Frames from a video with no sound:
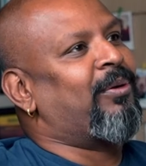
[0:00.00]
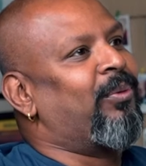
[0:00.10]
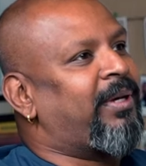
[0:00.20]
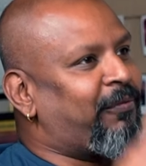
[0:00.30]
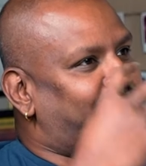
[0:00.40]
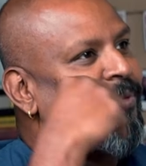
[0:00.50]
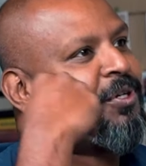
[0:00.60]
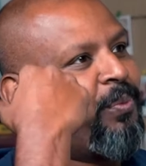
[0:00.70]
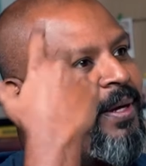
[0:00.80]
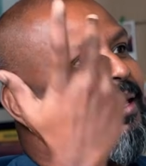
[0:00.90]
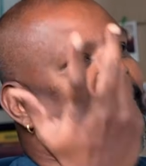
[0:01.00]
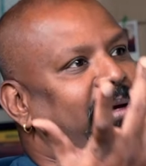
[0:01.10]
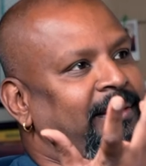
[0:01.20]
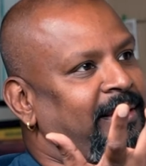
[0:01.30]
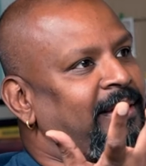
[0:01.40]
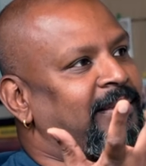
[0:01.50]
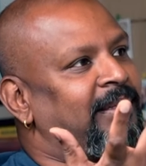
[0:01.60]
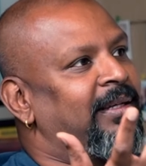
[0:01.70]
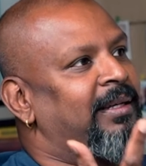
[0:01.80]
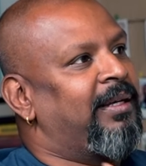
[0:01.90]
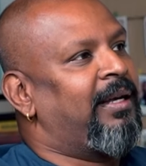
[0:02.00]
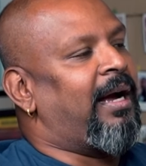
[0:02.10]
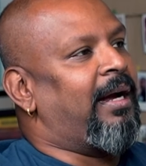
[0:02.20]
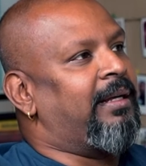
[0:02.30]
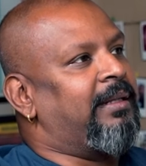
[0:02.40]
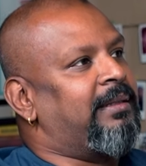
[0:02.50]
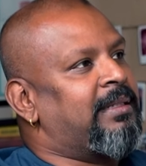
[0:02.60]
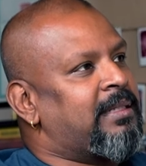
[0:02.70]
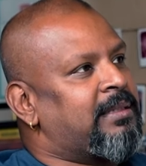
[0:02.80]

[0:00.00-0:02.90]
like, look at the foolish way they look at things. This